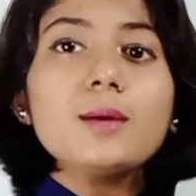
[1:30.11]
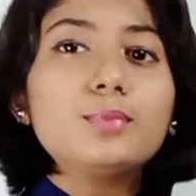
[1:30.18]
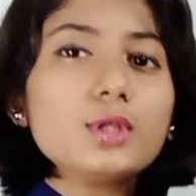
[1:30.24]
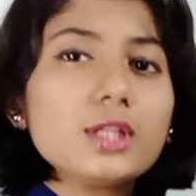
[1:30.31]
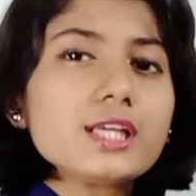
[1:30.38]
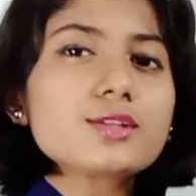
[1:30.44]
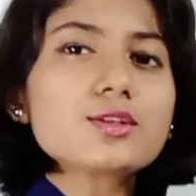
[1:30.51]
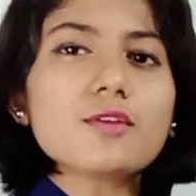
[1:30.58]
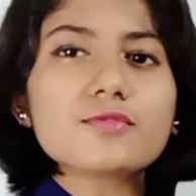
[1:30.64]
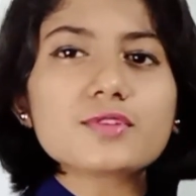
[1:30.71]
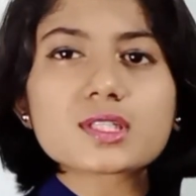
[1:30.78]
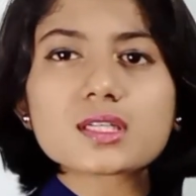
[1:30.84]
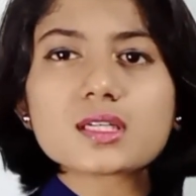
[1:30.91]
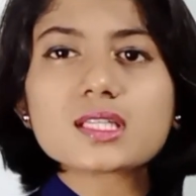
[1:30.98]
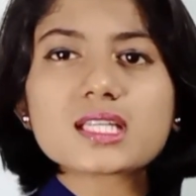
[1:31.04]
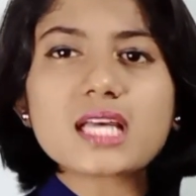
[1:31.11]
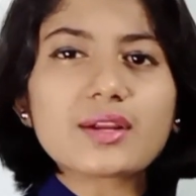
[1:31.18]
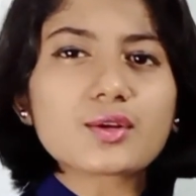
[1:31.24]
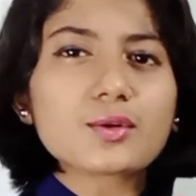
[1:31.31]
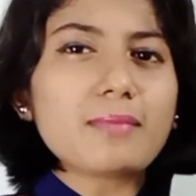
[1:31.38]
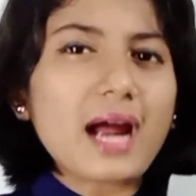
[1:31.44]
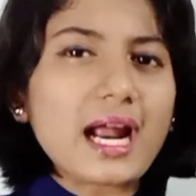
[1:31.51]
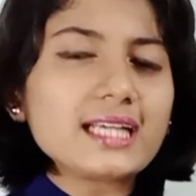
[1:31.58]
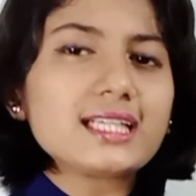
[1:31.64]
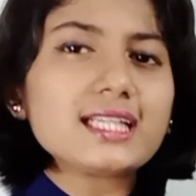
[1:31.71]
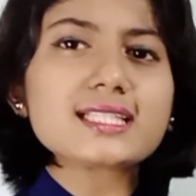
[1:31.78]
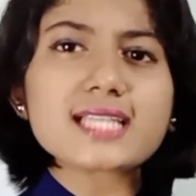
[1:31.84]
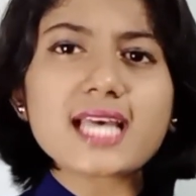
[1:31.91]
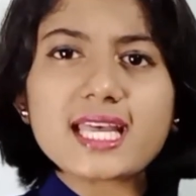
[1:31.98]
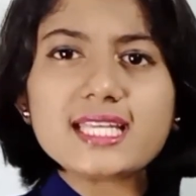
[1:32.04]
police officers are
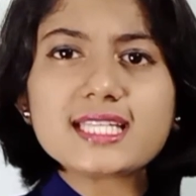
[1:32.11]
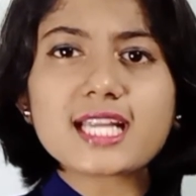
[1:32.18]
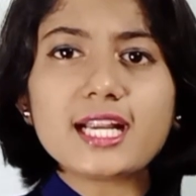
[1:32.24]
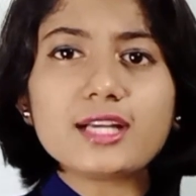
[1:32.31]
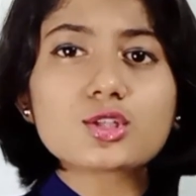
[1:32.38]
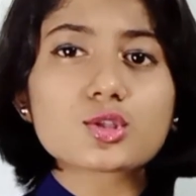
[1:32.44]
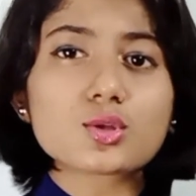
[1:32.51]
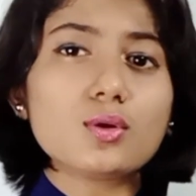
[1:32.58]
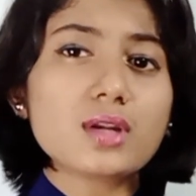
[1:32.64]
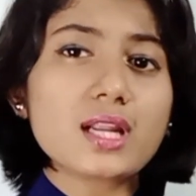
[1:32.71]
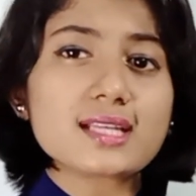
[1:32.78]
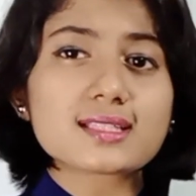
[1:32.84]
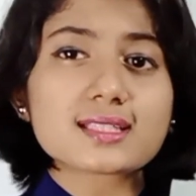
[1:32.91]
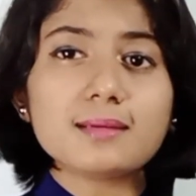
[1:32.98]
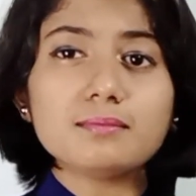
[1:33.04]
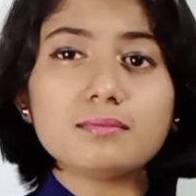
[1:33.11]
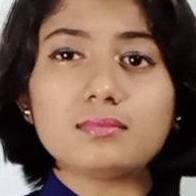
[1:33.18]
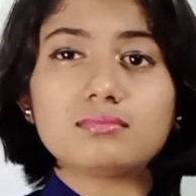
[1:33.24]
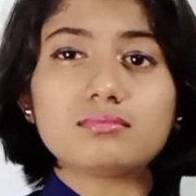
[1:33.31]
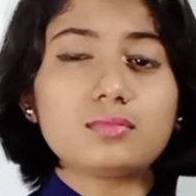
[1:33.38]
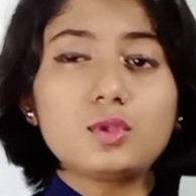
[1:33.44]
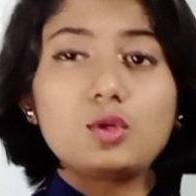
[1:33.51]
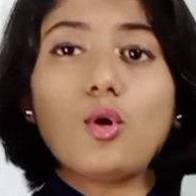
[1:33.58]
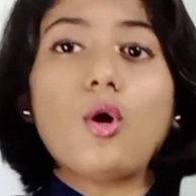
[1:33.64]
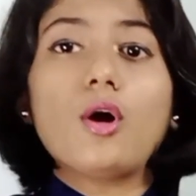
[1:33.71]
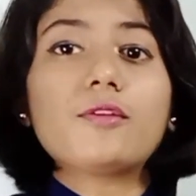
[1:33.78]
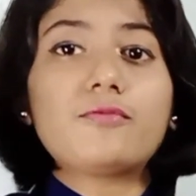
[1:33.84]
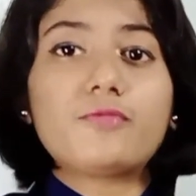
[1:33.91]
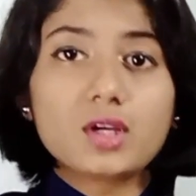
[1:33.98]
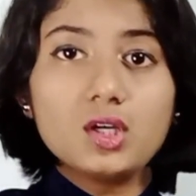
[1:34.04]
romanticized and shown as some
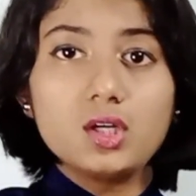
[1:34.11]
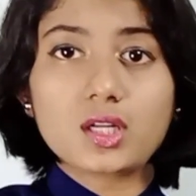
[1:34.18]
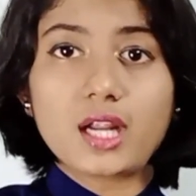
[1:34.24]
god figure,